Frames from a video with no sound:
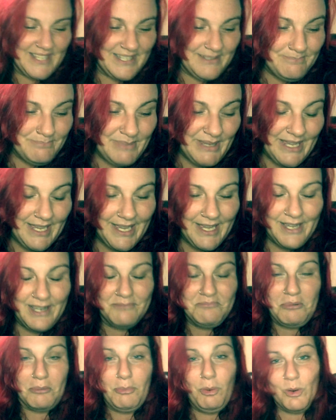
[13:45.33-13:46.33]
Being
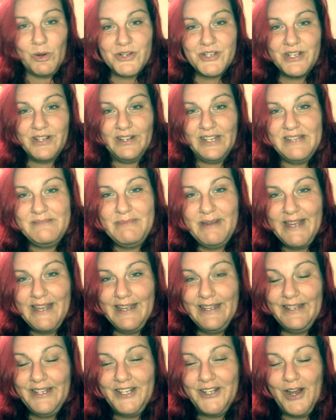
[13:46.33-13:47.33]
proportionately
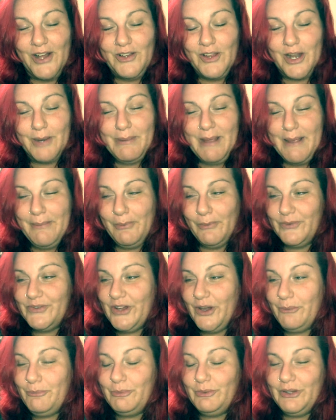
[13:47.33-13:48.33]
big, you know, a lot of people
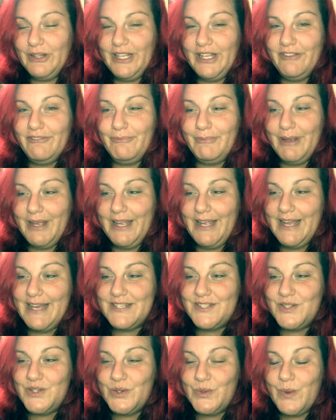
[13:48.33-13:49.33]
don't believe me
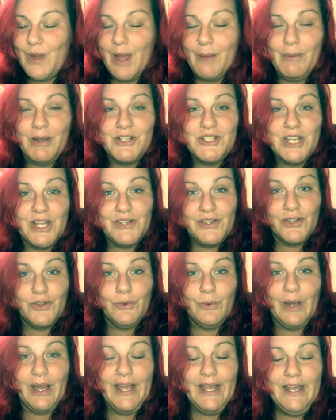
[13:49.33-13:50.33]
as to how much I do
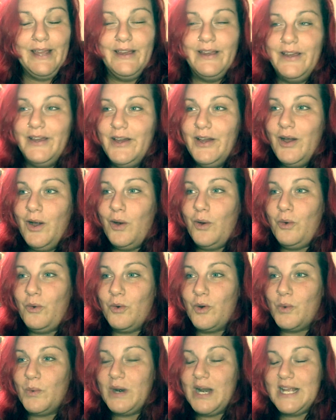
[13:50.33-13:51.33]
weigh,
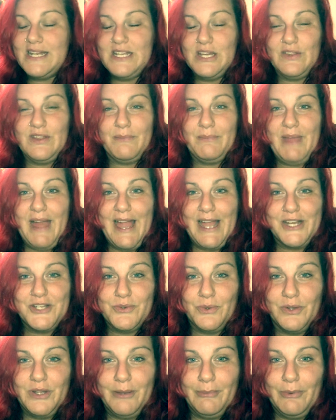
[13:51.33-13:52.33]
or when I tell them the
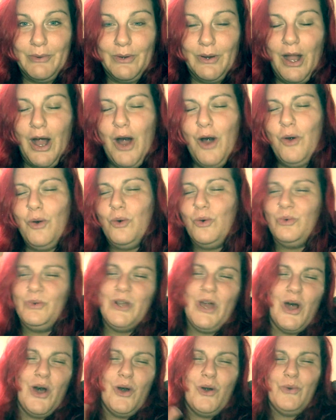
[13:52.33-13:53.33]
actual number, oh
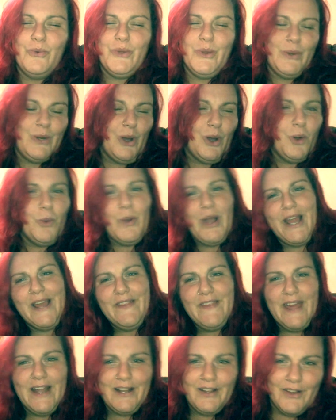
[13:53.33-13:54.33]
no, you don't weigh
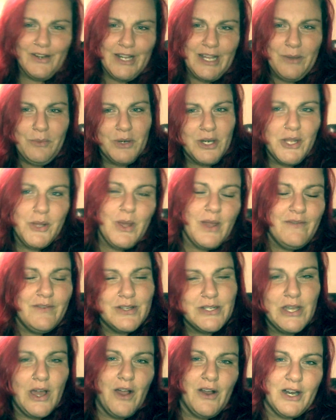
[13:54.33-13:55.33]
that, honey, what are you even
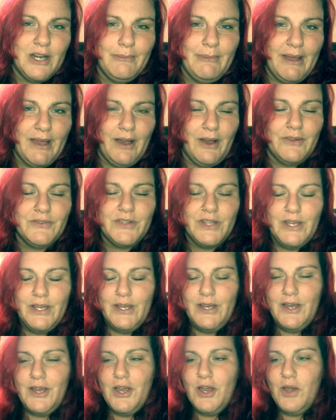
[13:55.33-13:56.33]
talking about?
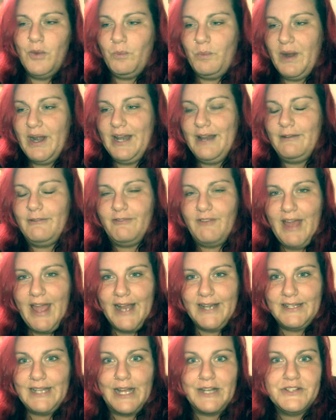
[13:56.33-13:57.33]
When in
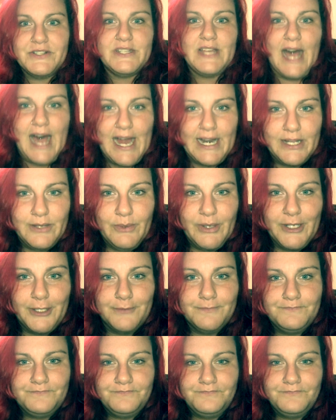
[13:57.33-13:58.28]
fact, I just hide it well.